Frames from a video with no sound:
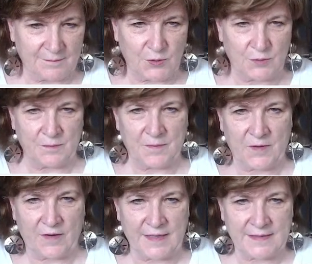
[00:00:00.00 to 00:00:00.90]
boom.
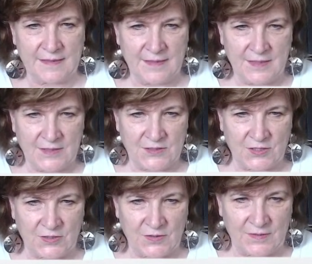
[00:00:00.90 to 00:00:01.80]
All right.
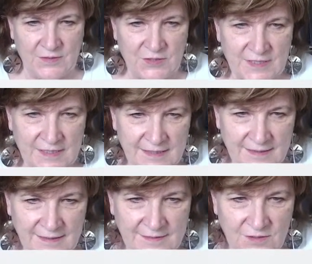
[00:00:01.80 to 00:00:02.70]
So you see here,
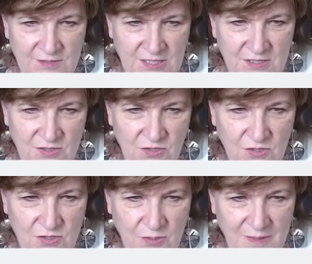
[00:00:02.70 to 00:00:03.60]
it just
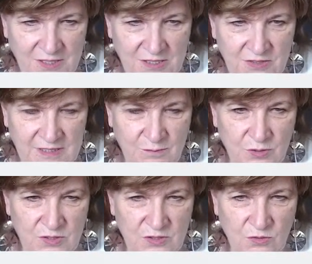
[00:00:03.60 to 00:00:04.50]
looks so much interesting
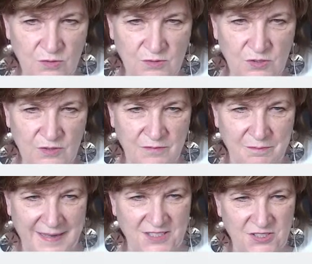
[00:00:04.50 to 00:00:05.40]
because it all sort of
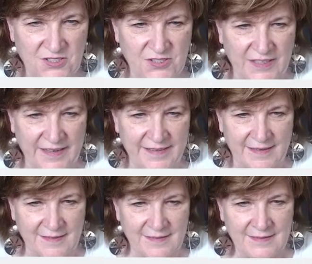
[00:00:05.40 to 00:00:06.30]
meshes together.
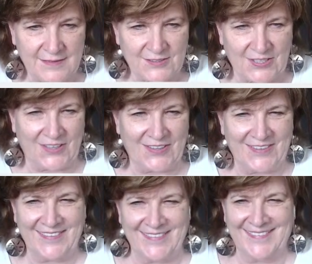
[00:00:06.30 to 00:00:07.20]
So
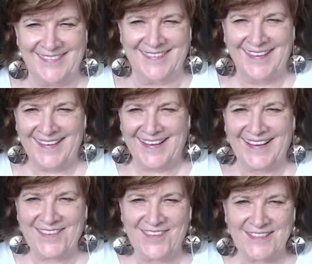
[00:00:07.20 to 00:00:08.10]

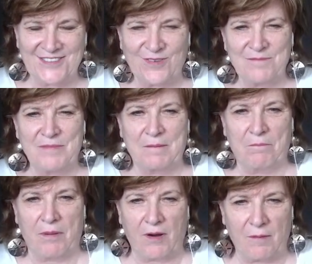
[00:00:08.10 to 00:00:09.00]
otherwise it's one big
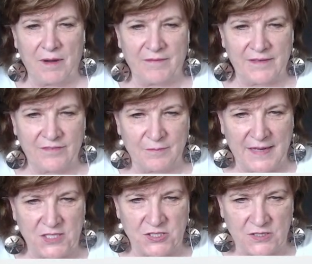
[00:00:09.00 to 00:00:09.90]
blob of
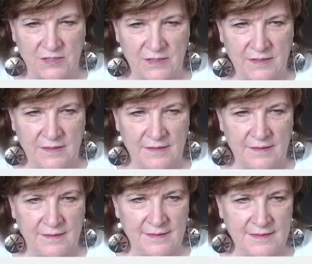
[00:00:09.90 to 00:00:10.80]
information.
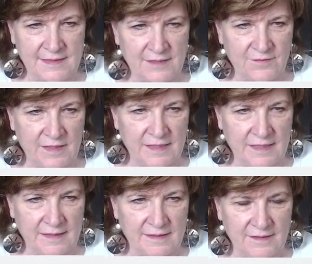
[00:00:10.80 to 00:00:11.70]
Let's see if I
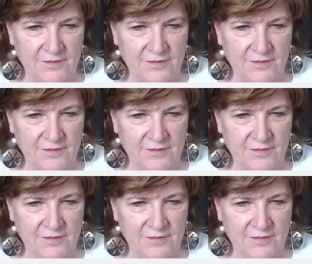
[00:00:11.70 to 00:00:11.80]
can,